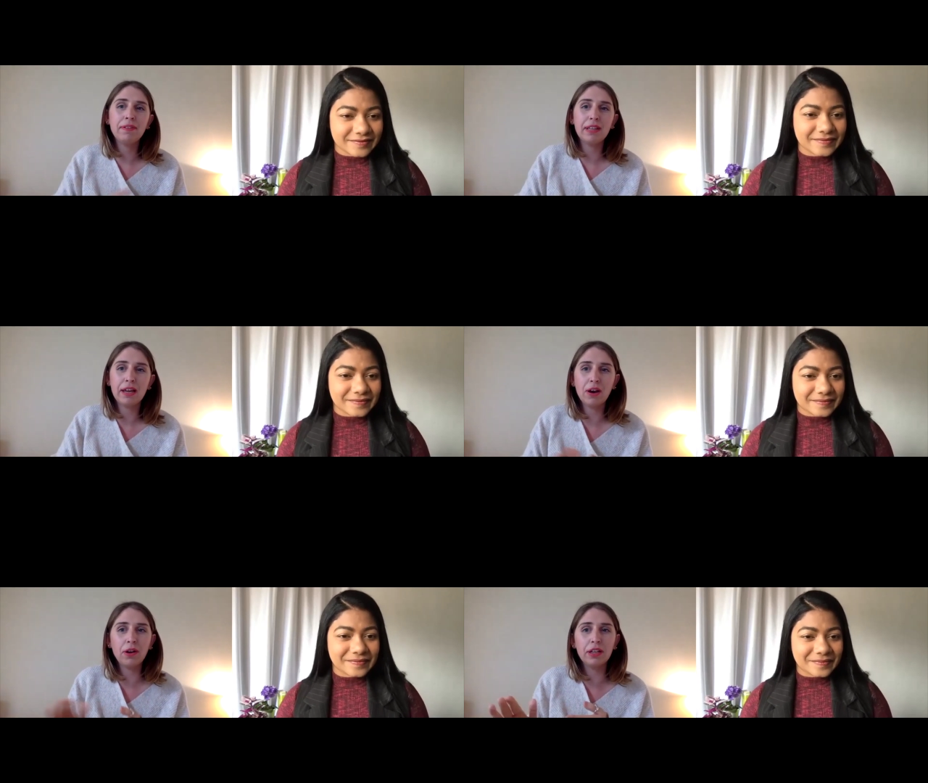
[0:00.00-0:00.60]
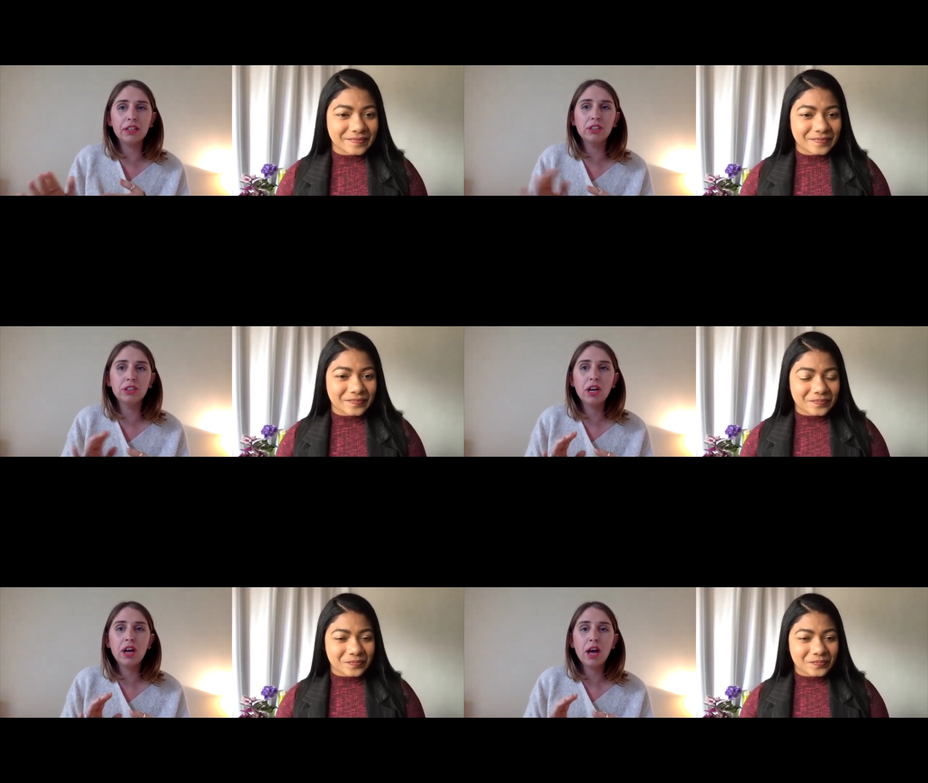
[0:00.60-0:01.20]
Speaker 1: that
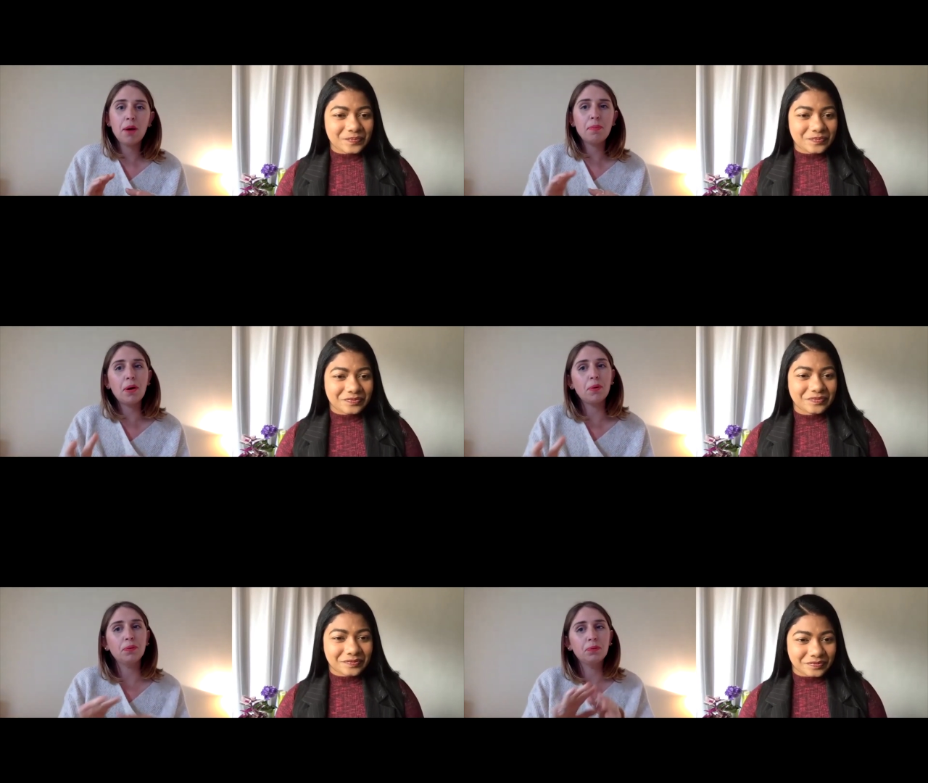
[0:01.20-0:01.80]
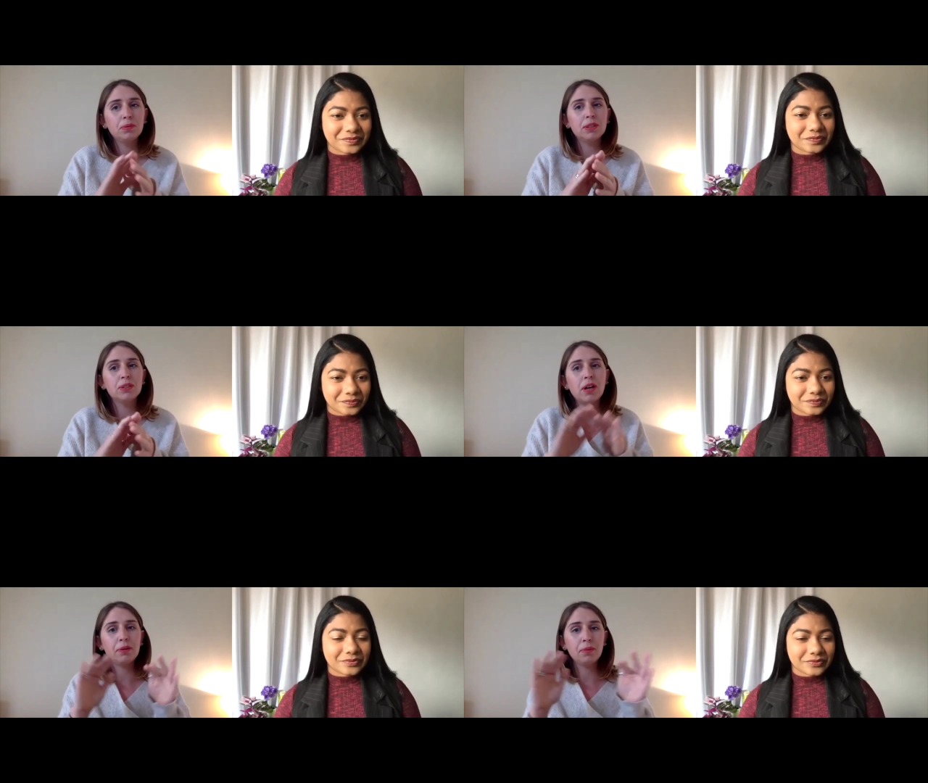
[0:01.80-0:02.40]
knowledge about
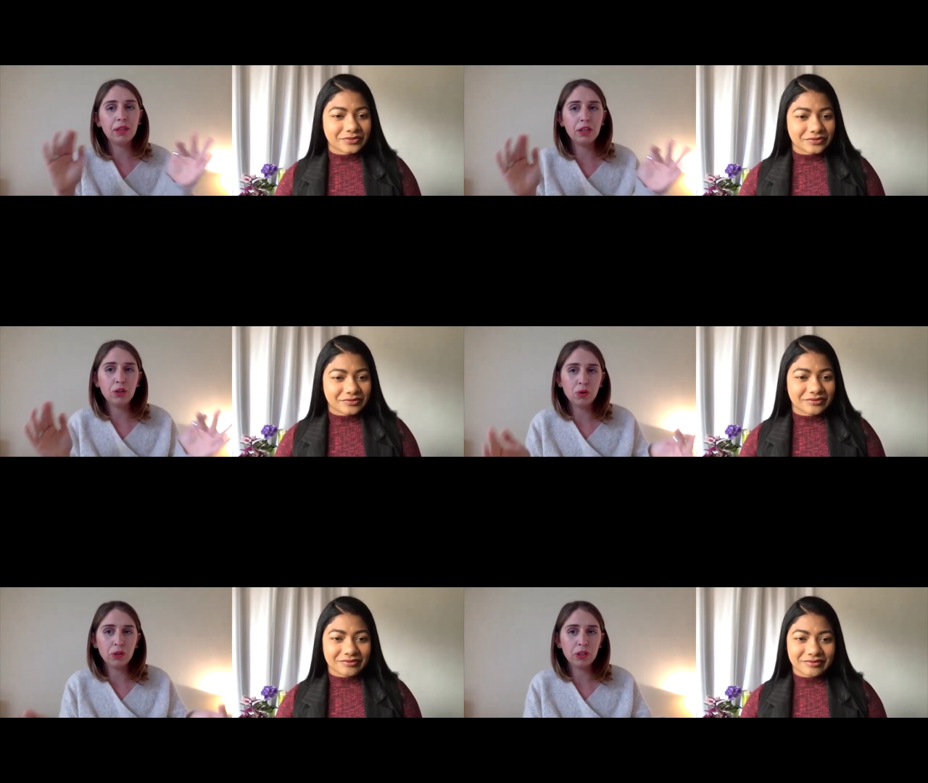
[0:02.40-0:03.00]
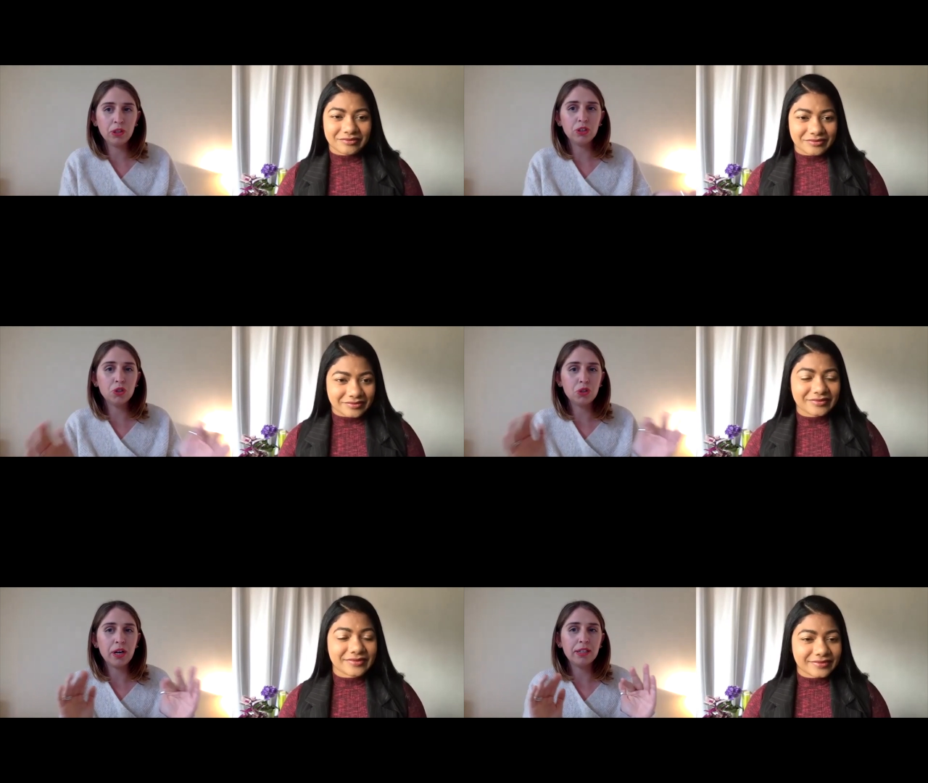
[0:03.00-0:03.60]
designing within your
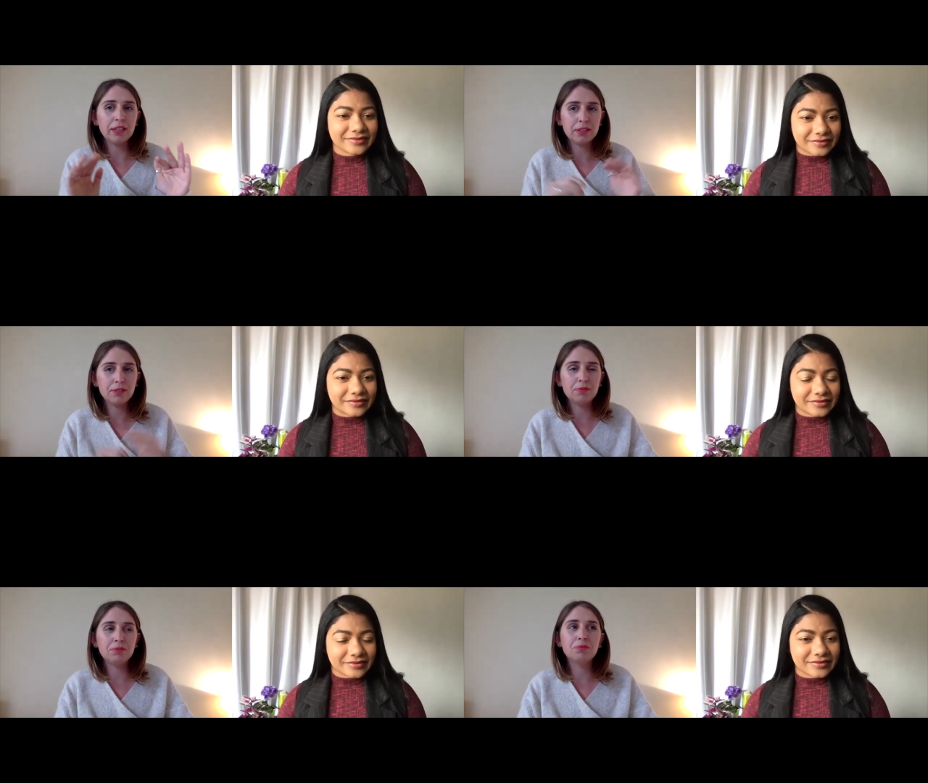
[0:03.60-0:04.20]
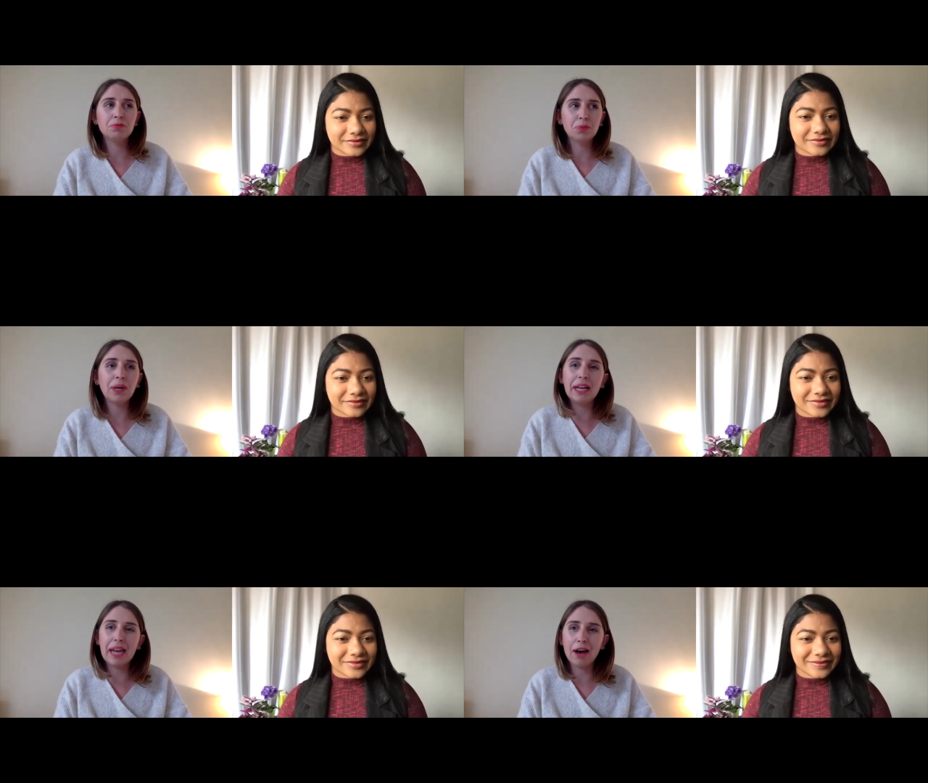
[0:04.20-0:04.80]
constraints
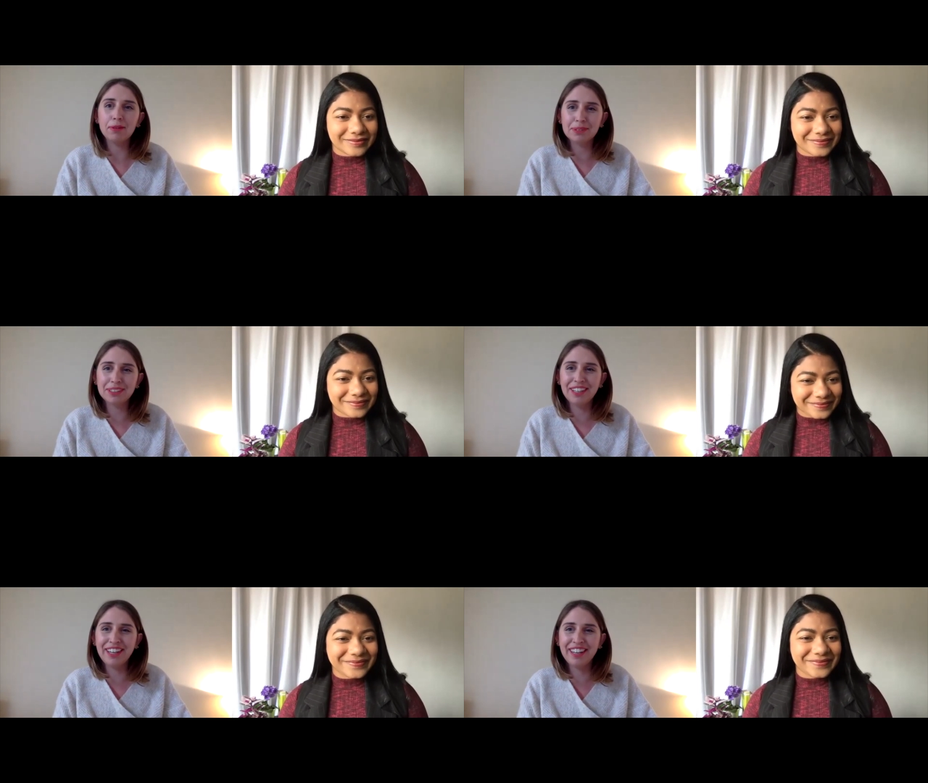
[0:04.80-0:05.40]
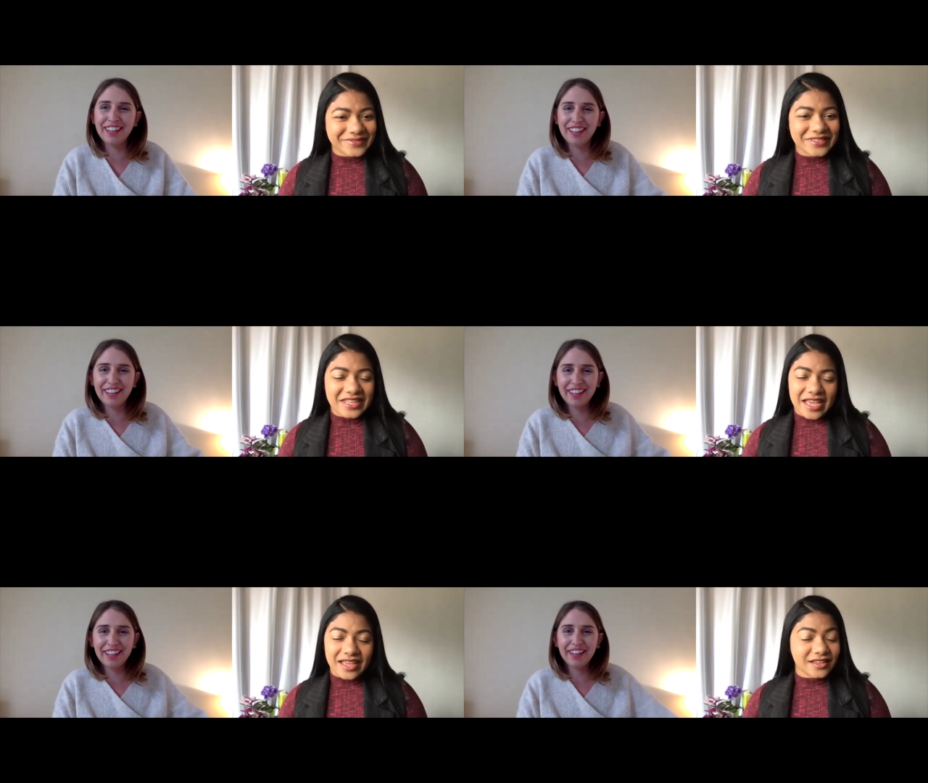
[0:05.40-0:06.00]
really helps.
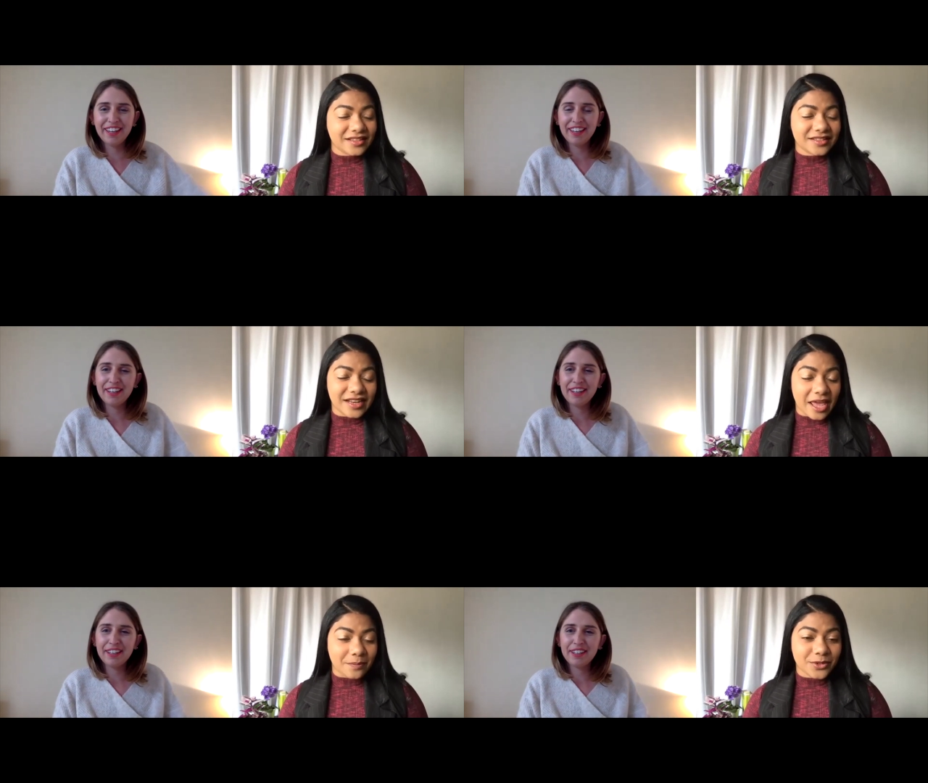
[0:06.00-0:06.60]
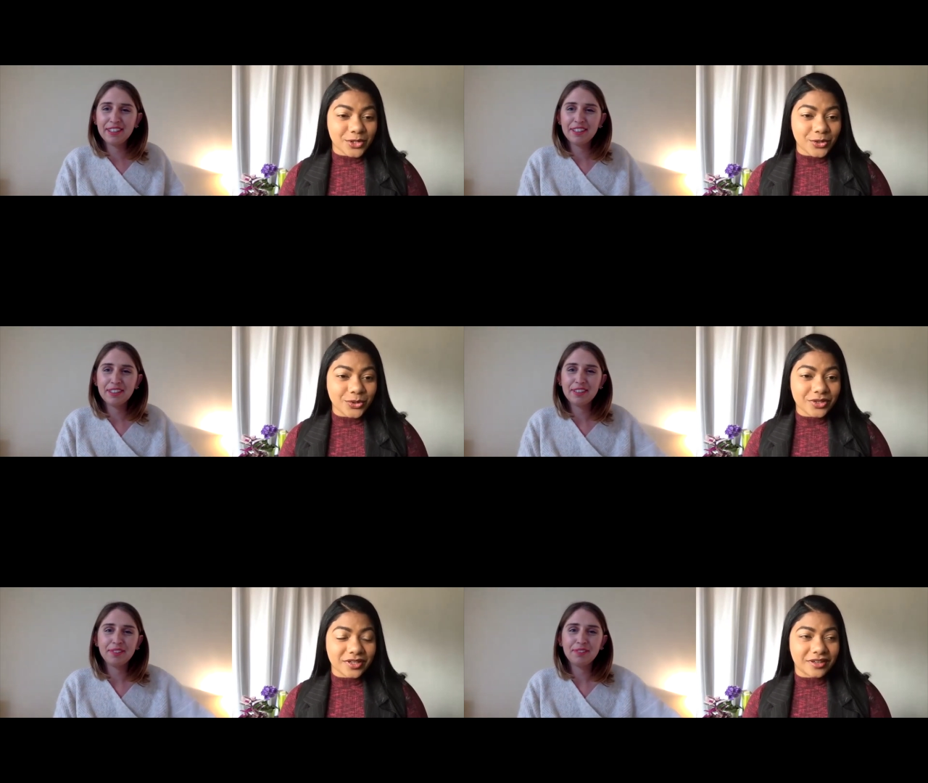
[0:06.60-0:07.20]
Speaker 2: I think it's an absolute